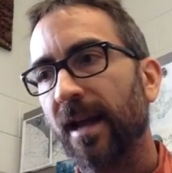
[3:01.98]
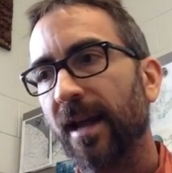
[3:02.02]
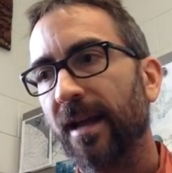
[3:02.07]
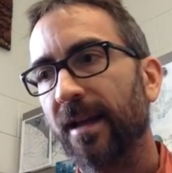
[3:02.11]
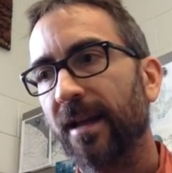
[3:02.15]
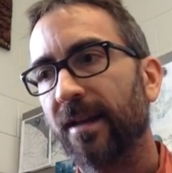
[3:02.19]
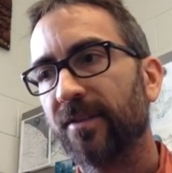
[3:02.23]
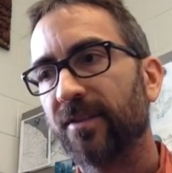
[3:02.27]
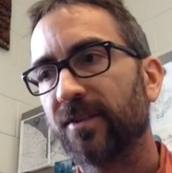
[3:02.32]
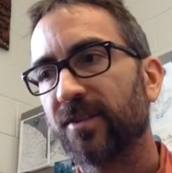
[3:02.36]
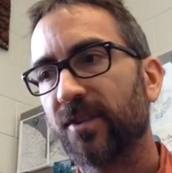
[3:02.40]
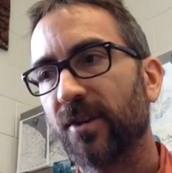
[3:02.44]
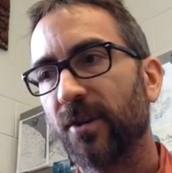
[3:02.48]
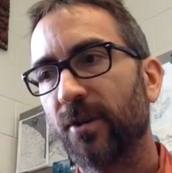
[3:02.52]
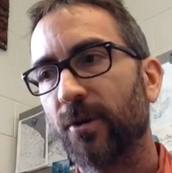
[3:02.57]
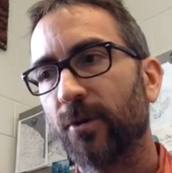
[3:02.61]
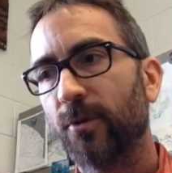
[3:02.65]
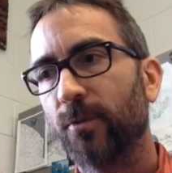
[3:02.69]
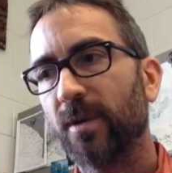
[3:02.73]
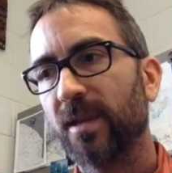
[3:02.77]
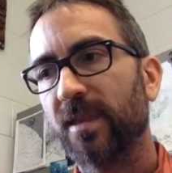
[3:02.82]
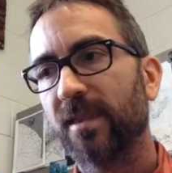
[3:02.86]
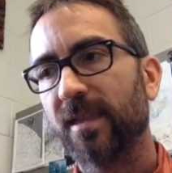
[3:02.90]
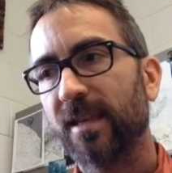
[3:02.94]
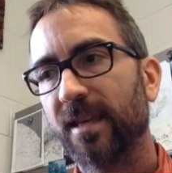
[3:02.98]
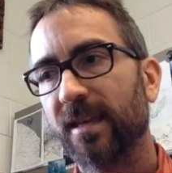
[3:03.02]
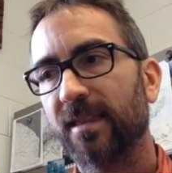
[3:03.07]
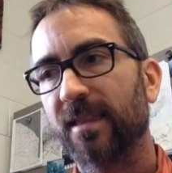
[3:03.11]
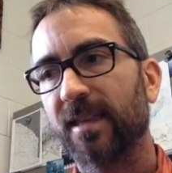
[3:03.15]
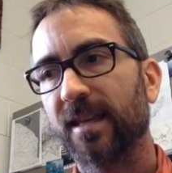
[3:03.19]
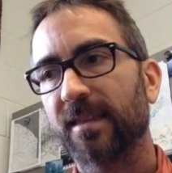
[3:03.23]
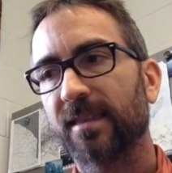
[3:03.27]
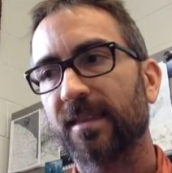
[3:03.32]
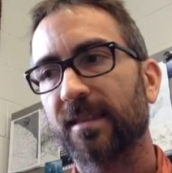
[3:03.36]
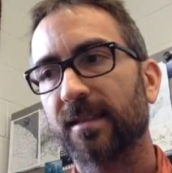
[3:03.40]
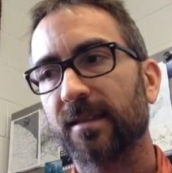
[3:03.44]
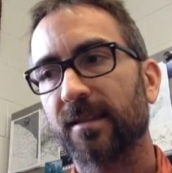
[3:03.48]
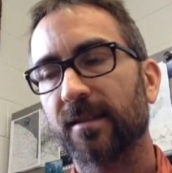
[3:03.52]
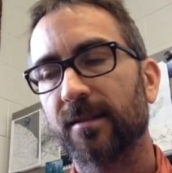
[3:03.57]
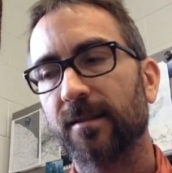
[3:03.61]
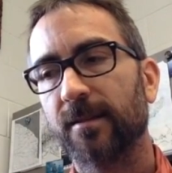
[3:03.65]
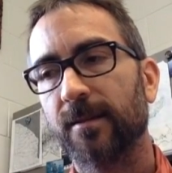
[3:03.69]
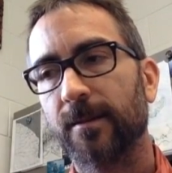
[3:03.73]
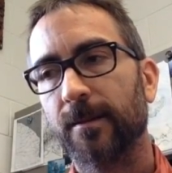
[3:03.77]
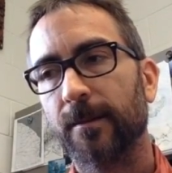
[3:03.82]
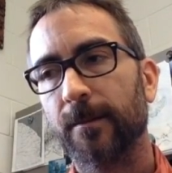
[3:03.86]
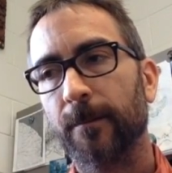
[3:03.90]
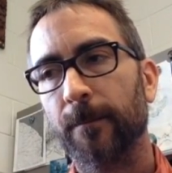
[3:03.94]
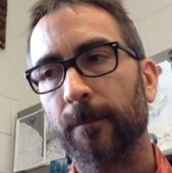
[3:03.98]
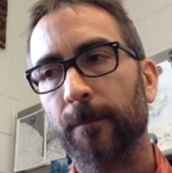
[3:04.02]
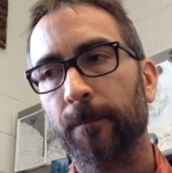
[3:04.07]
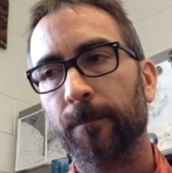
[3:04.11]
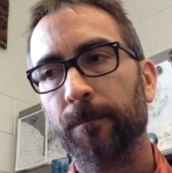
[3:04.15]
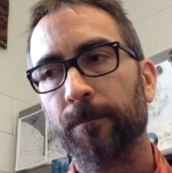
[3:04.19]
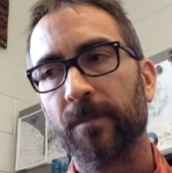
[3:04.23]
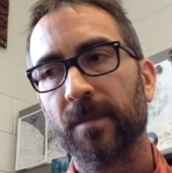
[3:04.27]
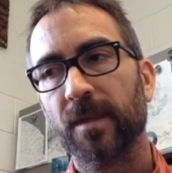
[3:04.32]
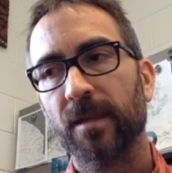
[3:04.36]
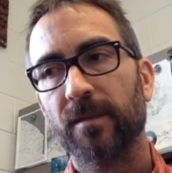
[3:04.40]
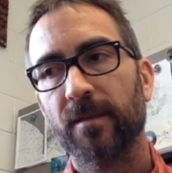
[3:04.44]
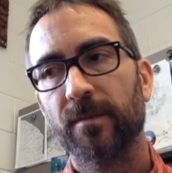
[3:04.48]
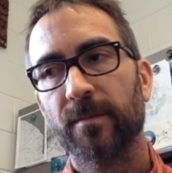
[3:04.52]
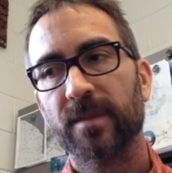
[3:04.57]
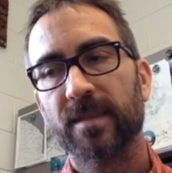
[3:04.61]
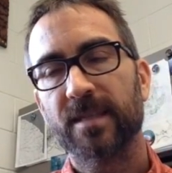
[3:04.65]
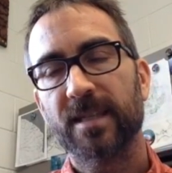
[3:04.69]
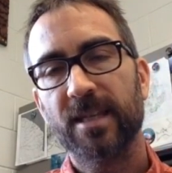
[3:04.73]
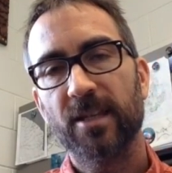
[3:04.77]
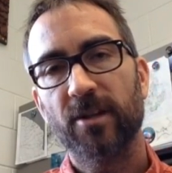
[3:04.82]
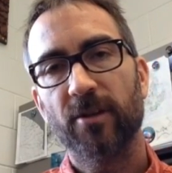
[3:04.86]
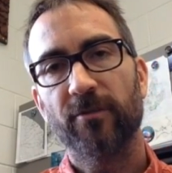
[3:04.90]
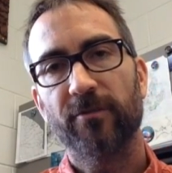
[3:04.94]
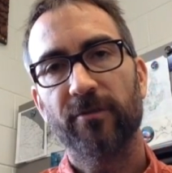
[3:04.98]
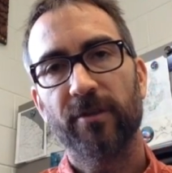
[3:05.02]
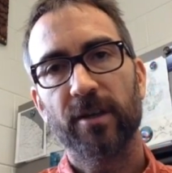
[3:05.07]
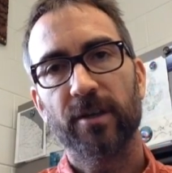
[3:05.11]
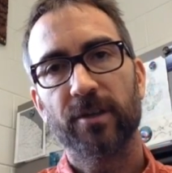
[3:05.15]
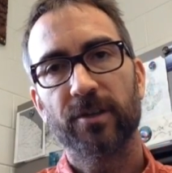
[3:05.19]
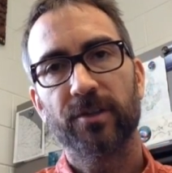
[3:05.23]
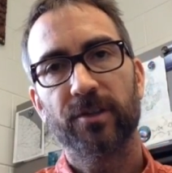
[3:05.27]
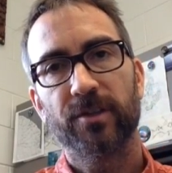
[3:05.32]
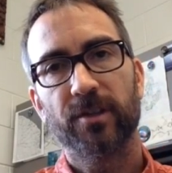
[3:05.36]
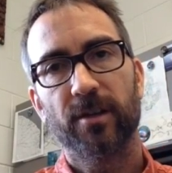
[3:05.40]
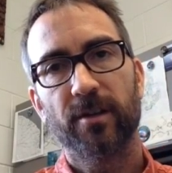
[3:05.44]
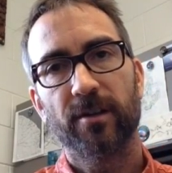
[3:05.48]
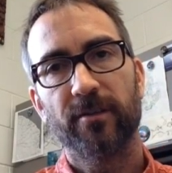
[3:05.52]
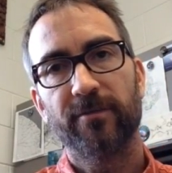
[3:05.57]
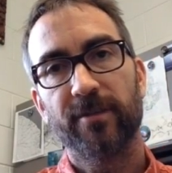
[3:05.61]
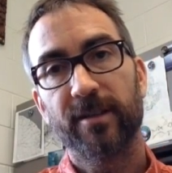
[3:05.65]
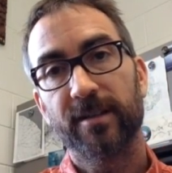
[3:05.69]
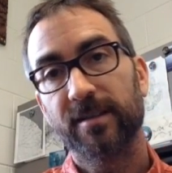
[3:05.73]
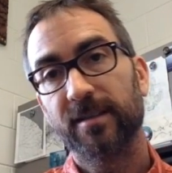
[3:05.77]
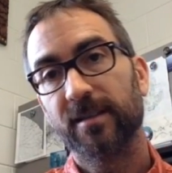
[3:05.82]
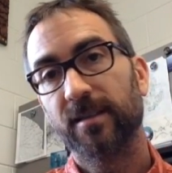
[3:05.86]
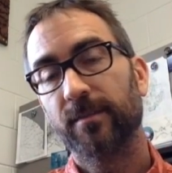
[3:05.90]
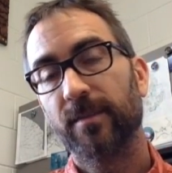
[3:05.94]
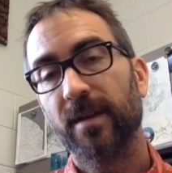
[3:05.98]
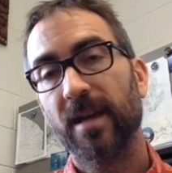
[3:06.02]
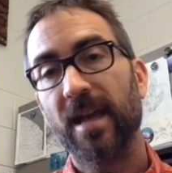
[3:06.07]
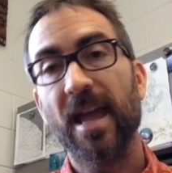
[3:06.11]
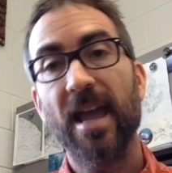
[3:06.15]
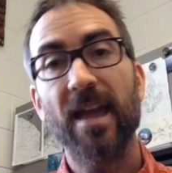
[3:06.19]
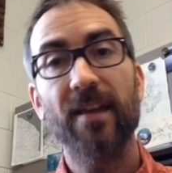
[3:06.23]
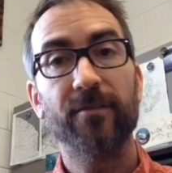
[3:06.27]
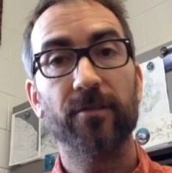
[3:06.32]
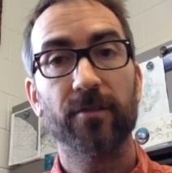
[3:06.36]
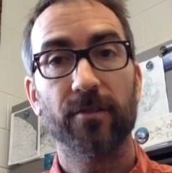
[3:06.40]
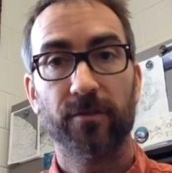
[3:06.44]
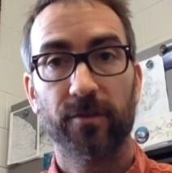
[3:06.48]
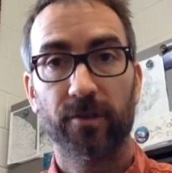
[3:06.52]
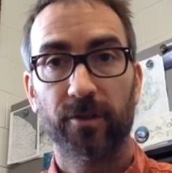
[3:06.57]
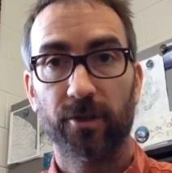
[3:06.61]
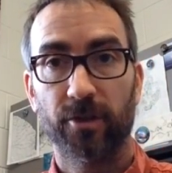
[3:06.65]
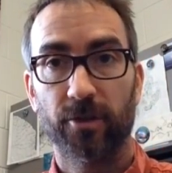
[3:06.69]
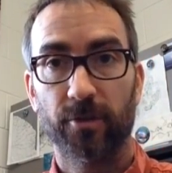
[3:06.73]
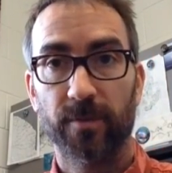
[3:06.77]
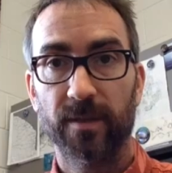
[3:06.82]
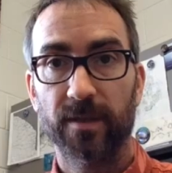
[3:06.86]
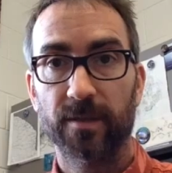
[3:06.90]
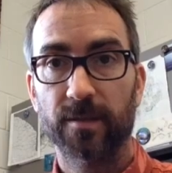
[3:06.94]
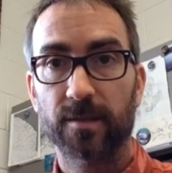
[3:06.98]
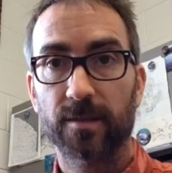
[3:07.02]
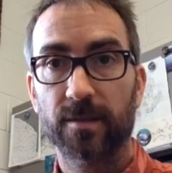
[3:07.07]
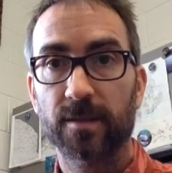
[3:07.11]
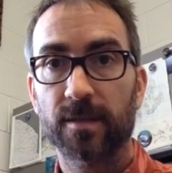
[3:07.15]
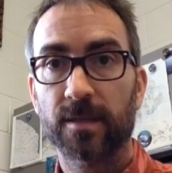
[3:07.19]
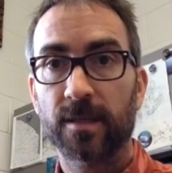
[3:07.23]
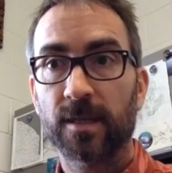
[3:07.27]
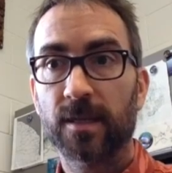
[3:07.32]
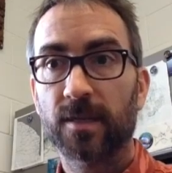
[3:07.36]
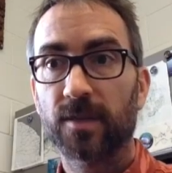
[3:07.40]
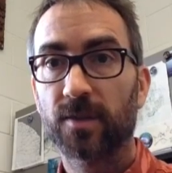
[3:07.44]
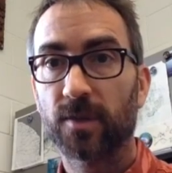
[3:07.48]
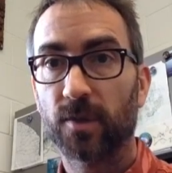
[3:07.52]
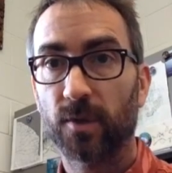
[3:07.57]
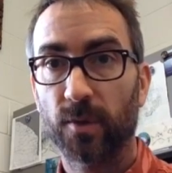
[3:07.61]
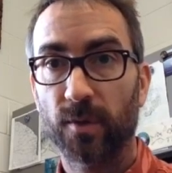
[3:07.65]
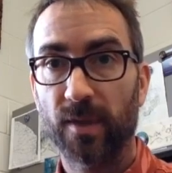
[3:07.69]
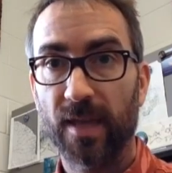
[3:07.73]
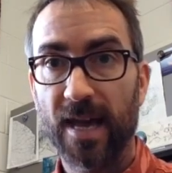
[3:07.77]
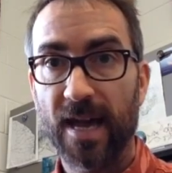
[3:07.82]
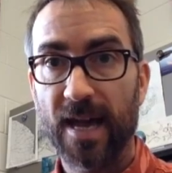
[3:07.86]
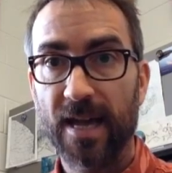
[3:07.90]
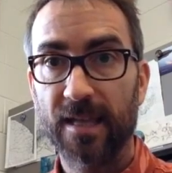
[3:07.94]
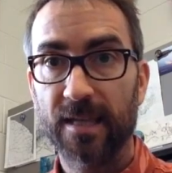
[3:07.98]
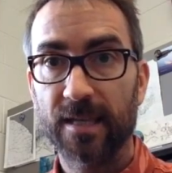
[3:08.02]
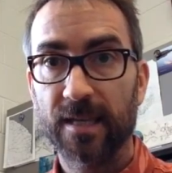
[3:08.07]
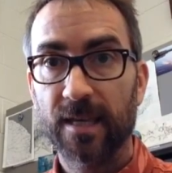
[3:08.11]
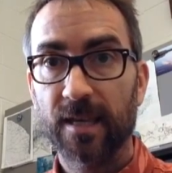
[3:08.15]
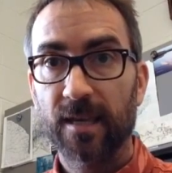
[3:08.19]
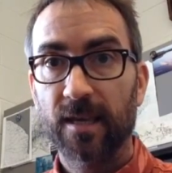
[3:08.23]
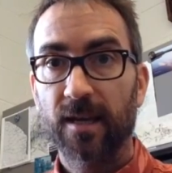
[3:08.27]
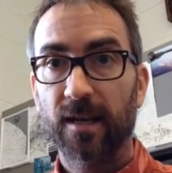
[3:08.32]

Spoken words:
And so we think that the mosquito fish are affecting the behavior of the gobies, so that